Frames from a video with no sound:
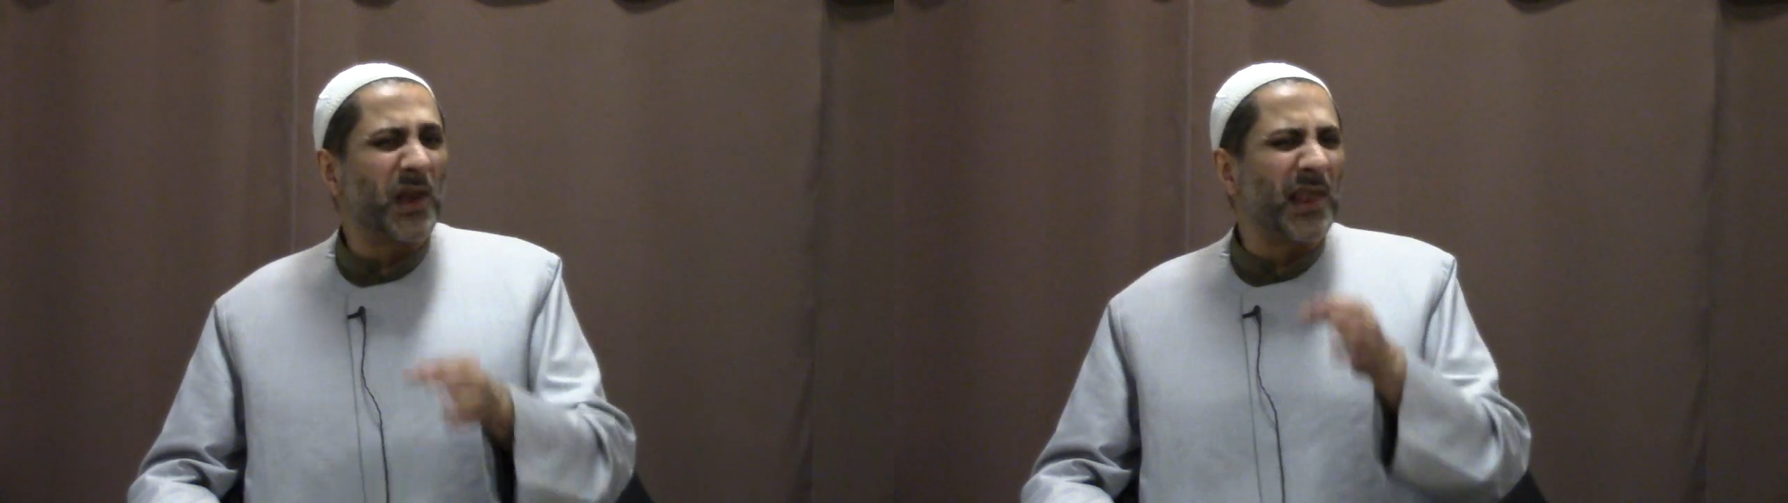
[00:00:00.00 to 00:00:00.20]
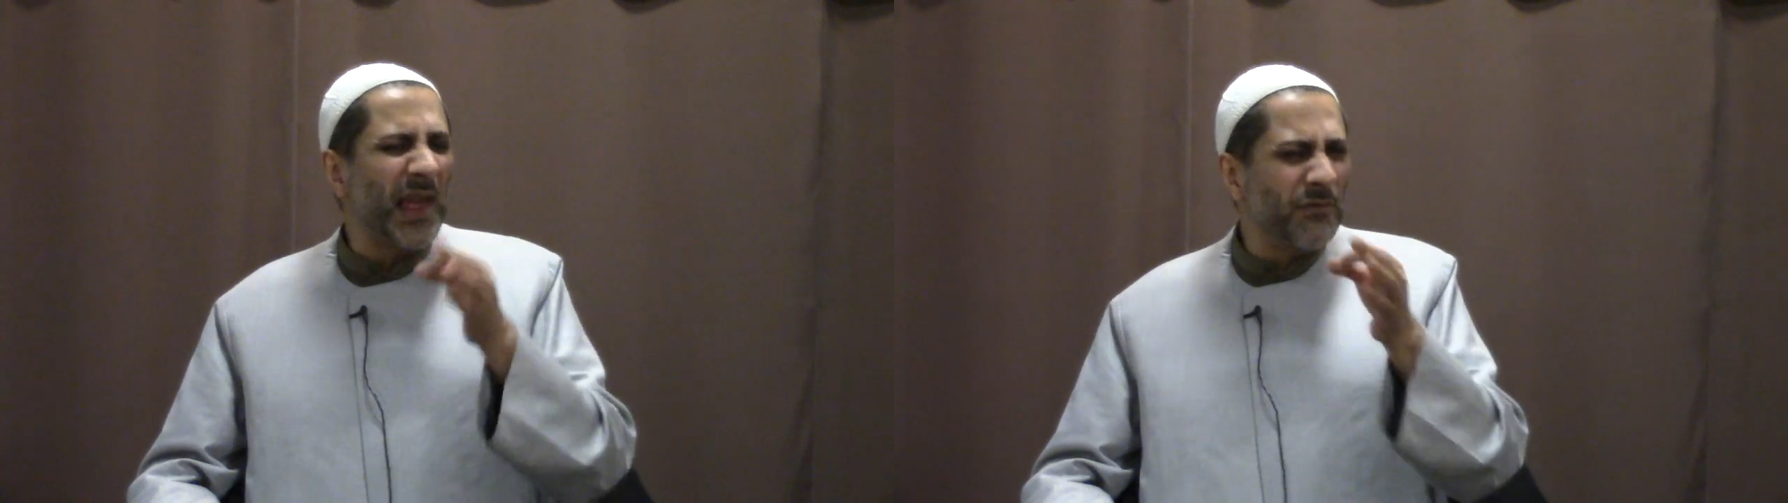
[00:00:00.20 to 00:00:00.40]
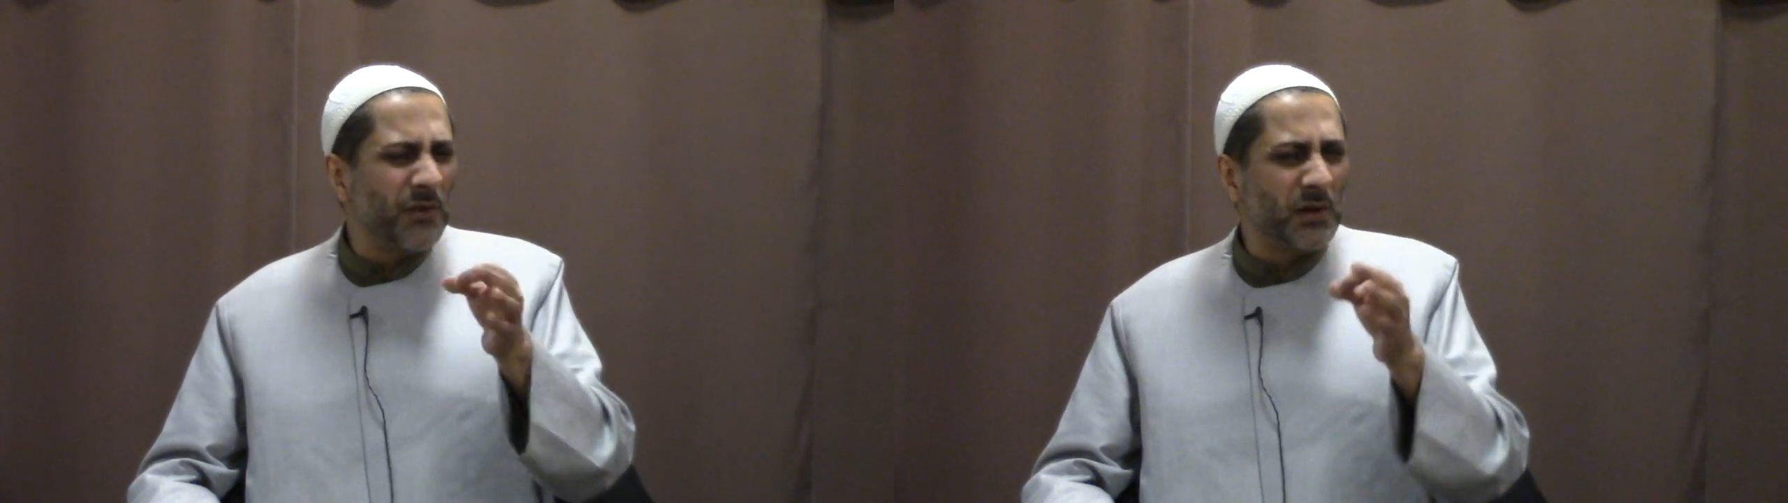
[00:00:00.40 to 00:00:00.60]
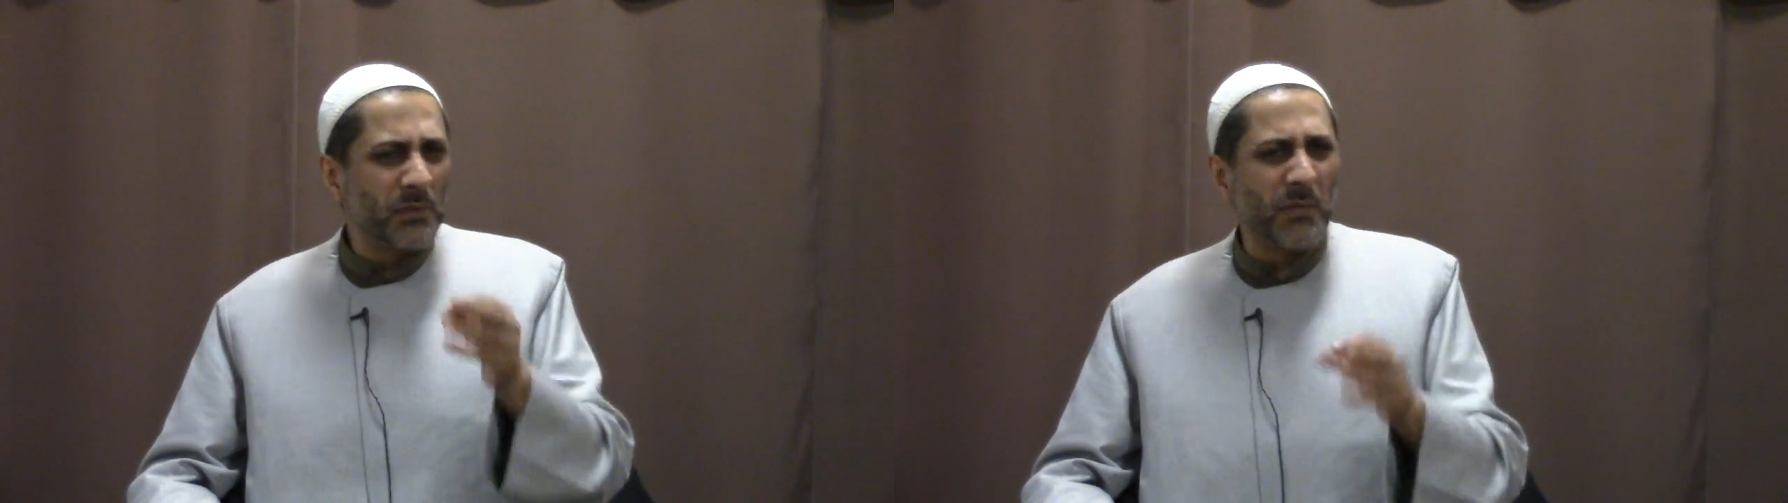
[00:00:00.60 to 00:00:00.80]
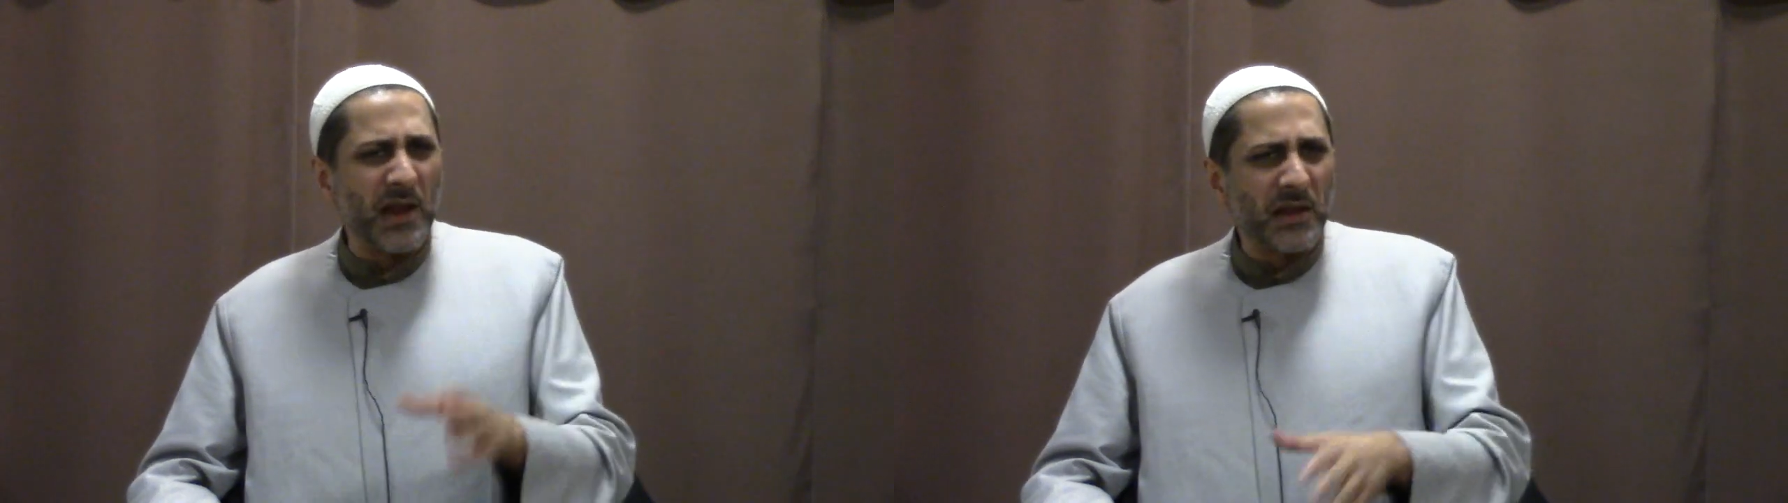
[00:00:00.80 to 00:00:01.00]

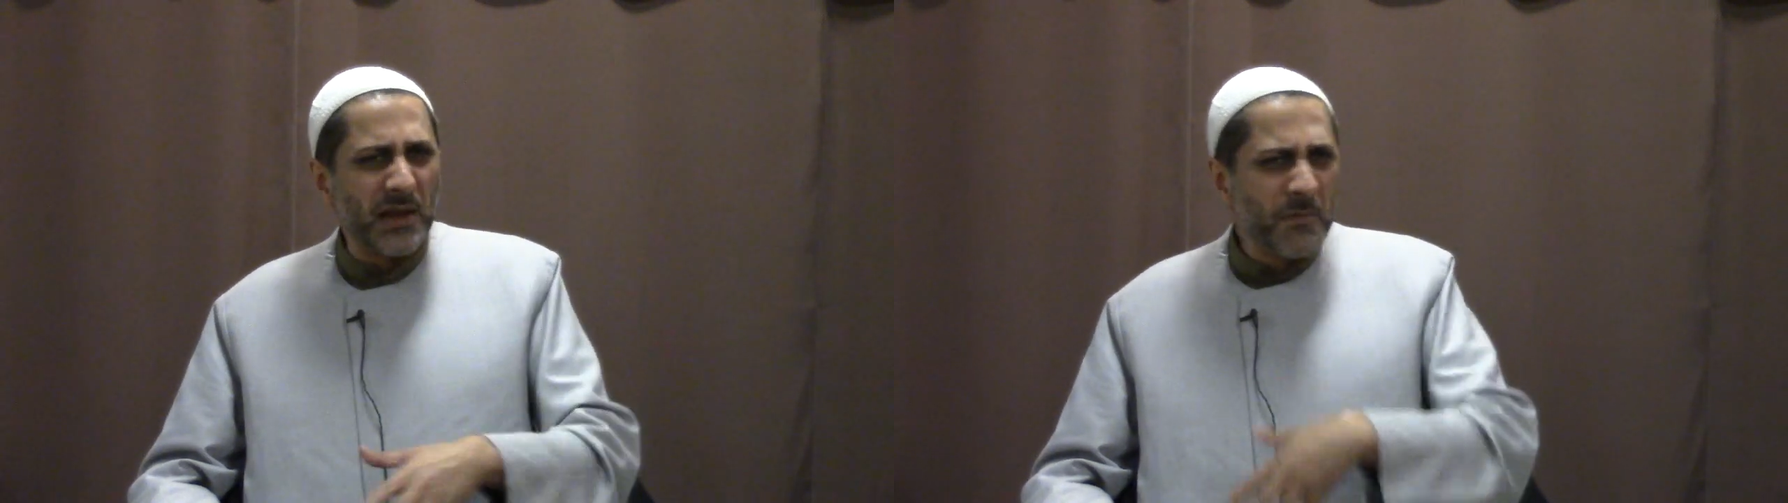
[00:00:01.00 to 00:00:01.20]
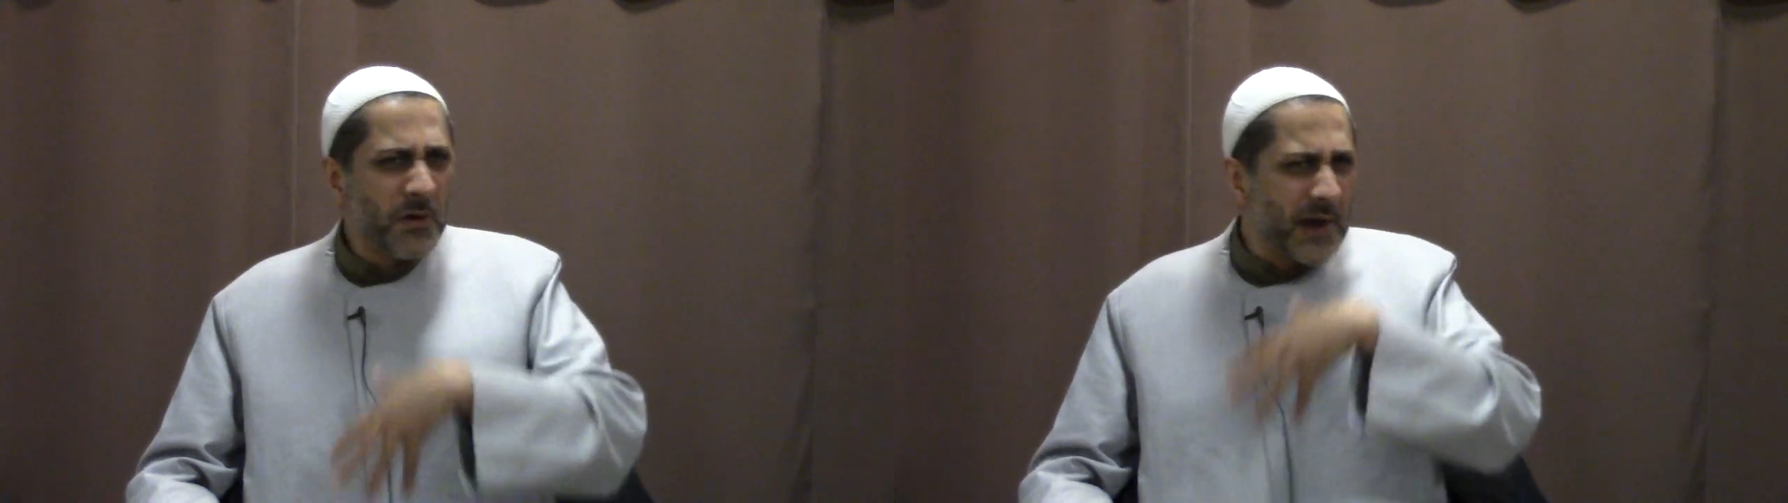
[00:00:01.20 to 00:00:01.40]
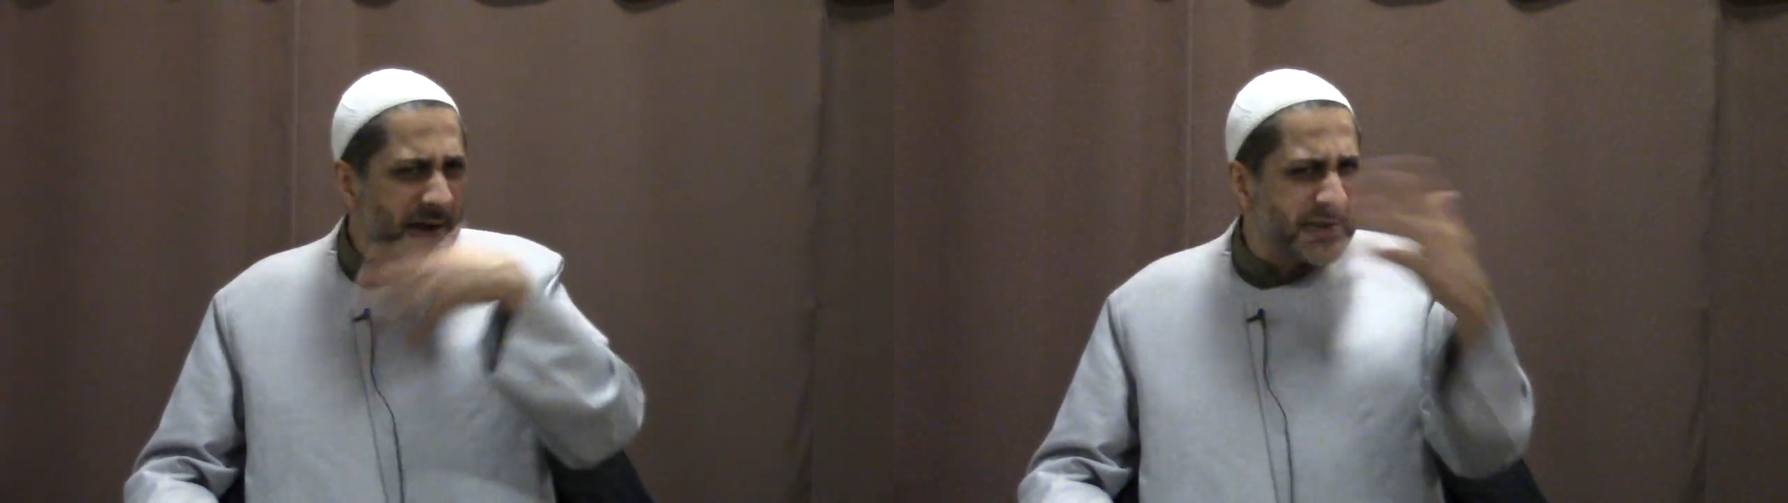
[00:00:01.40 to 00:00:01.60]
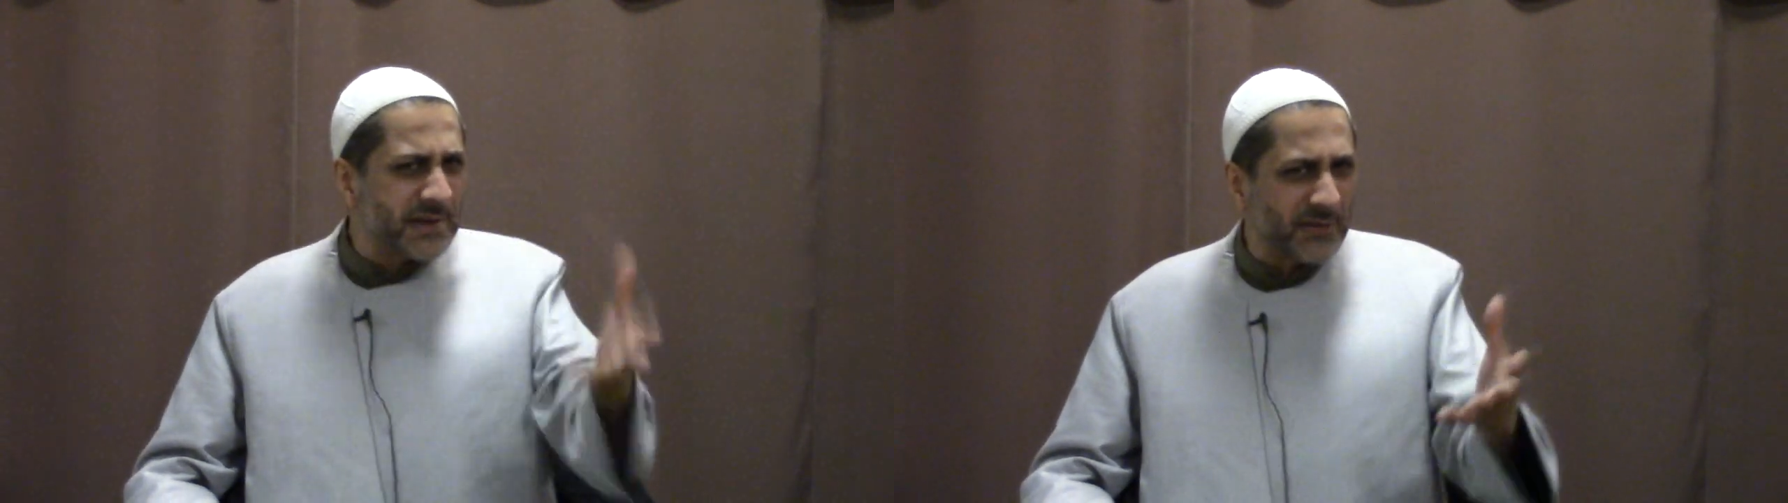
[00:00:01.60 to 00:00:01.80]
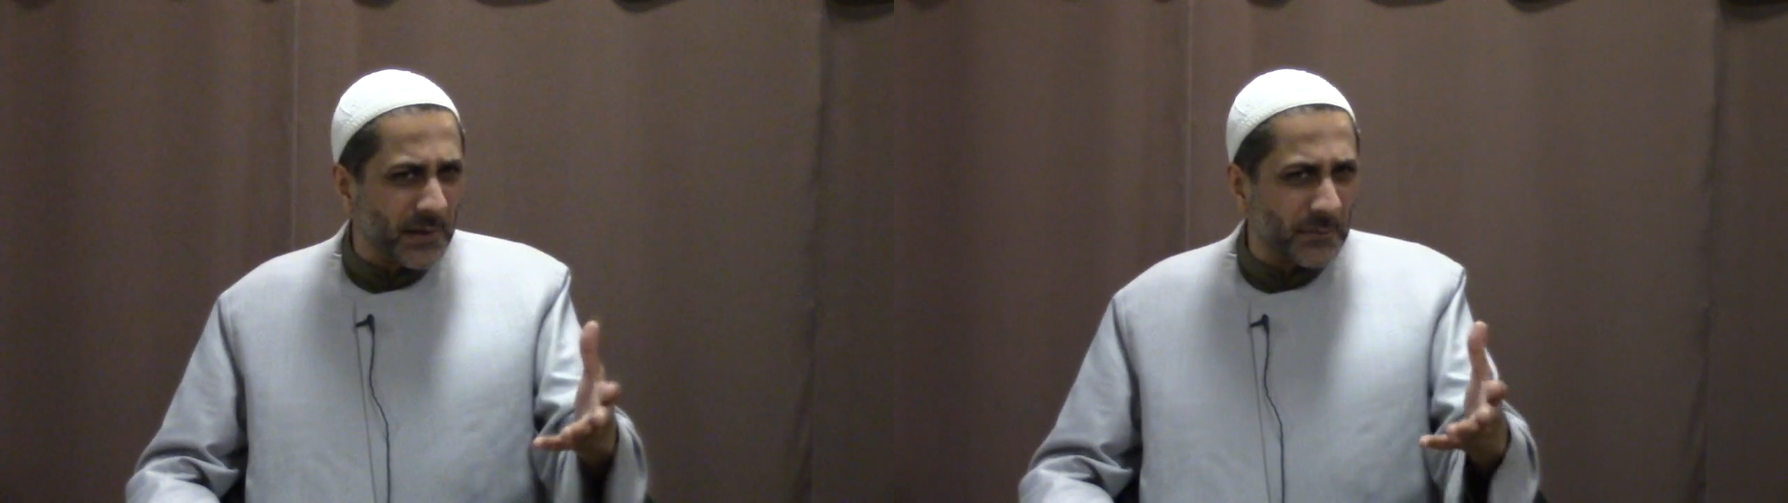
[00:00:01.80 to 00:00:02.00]
level by
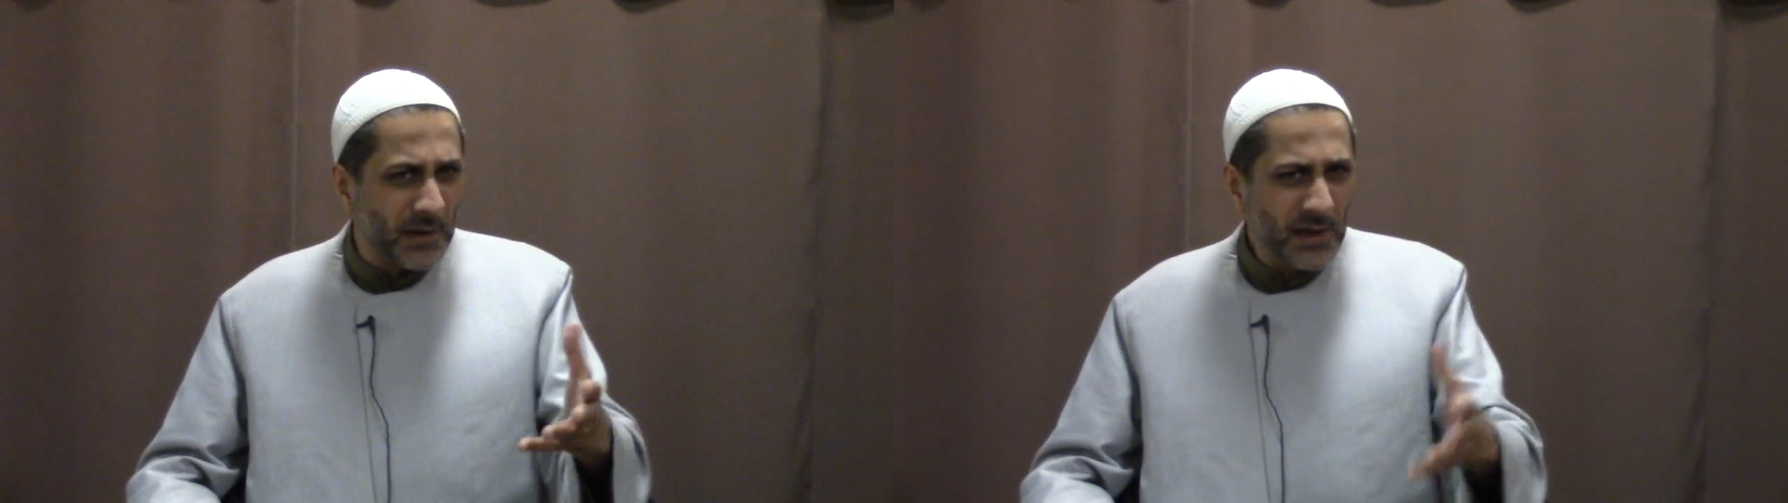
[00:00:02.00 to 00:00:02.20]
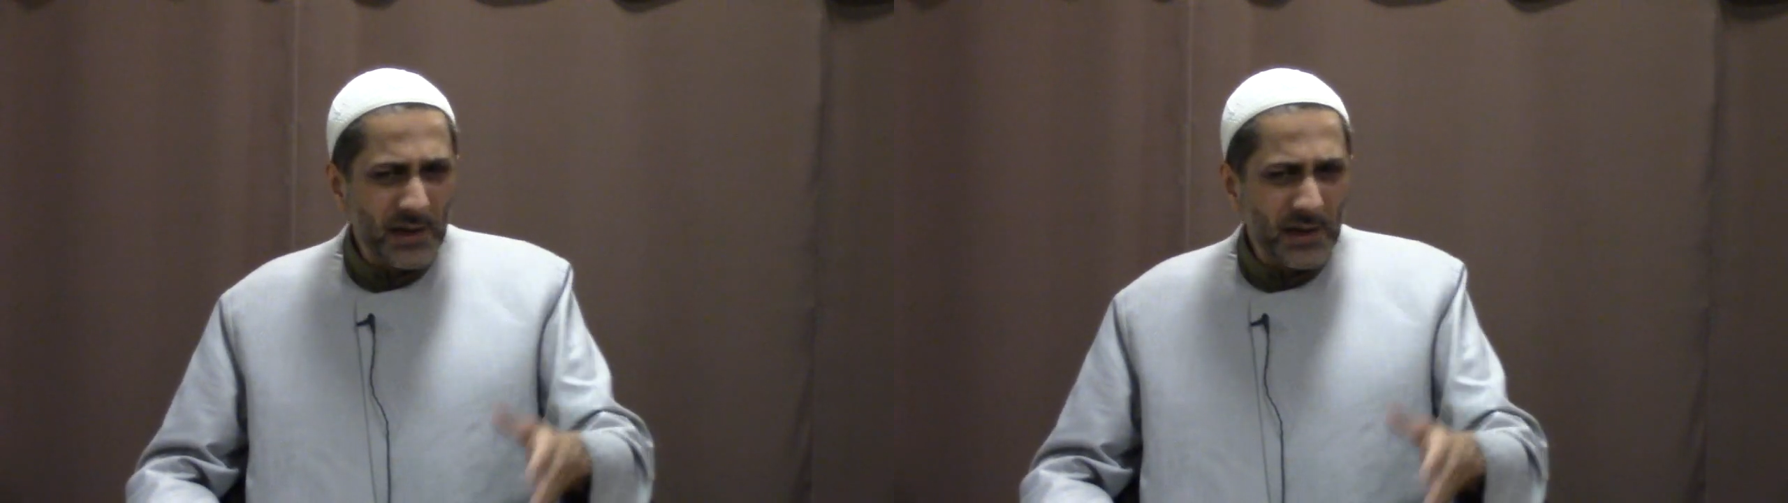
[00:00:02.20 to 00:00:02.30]
liberating them